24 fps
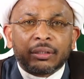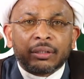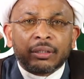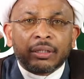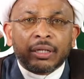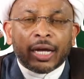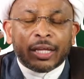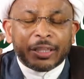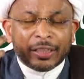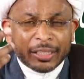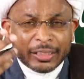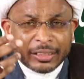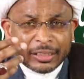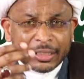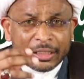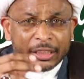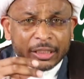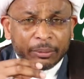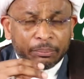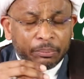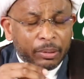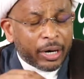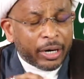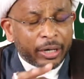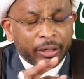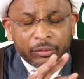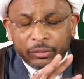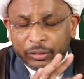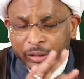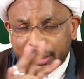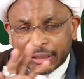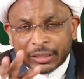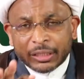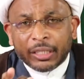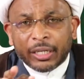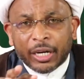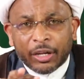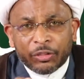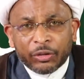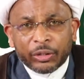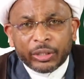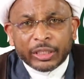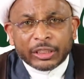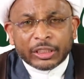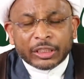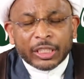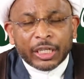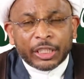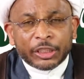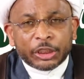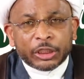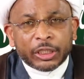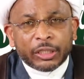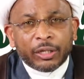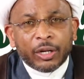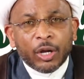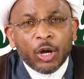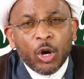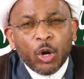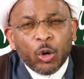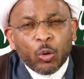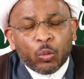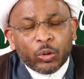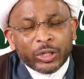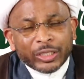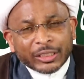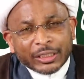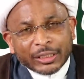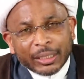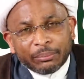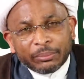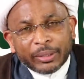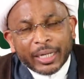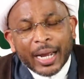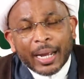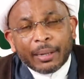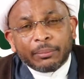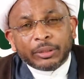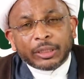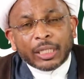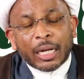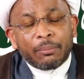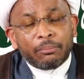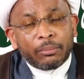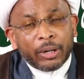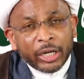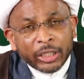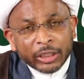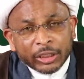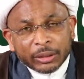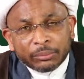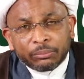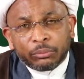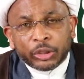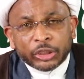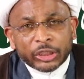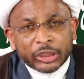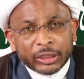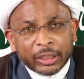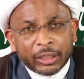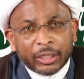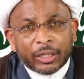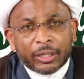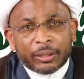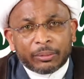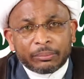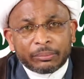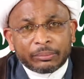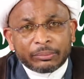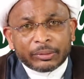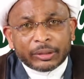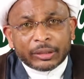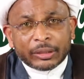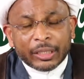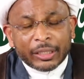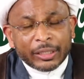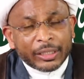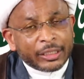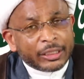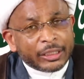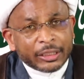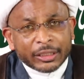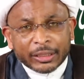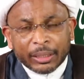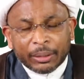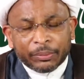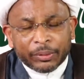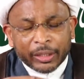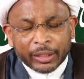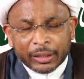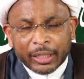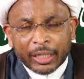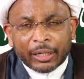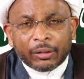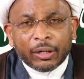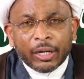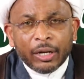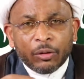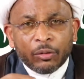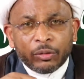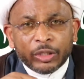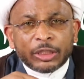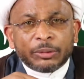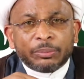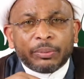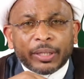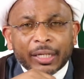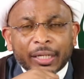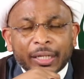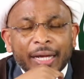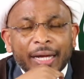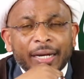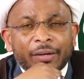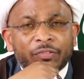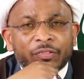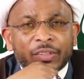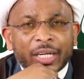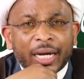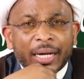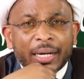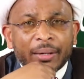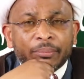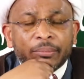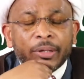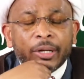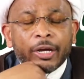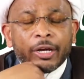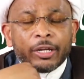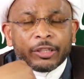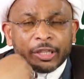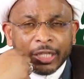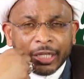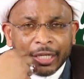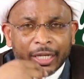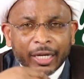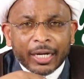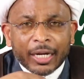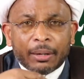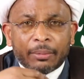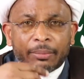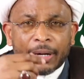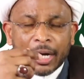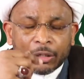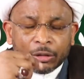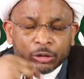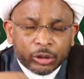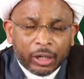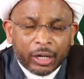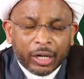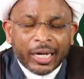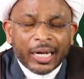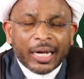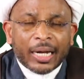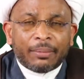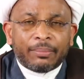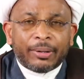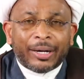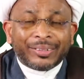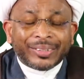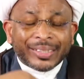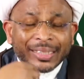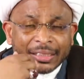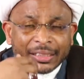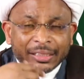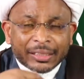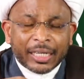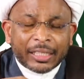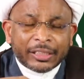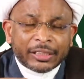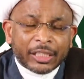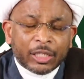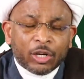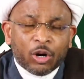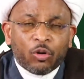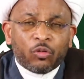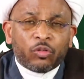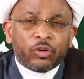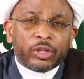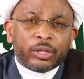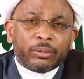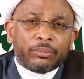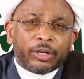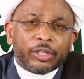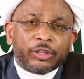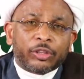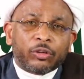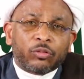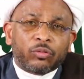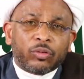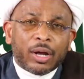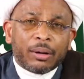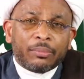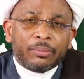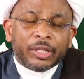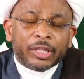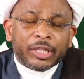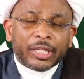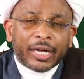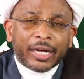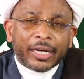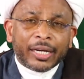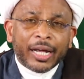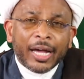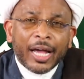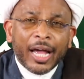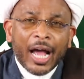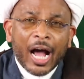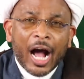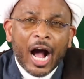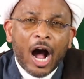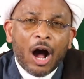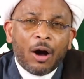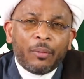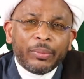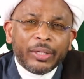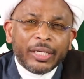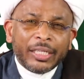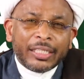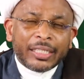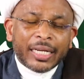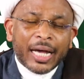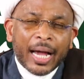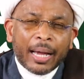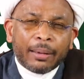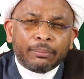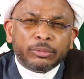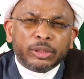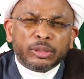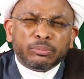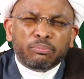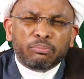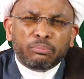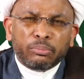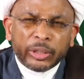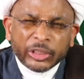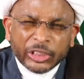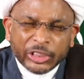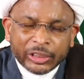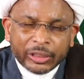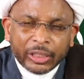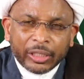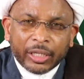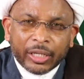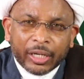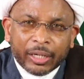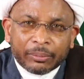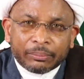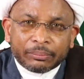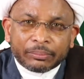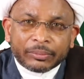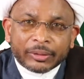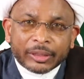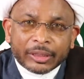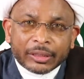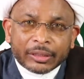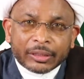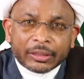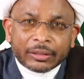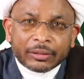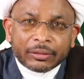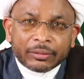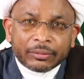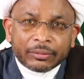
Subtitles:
And this is the part, this is another discussion, where sometimes amongst Muslims, and this is something that we spend a lot of time thinking about, talking about, discussing over the month of Ramadan, how many times Muslims,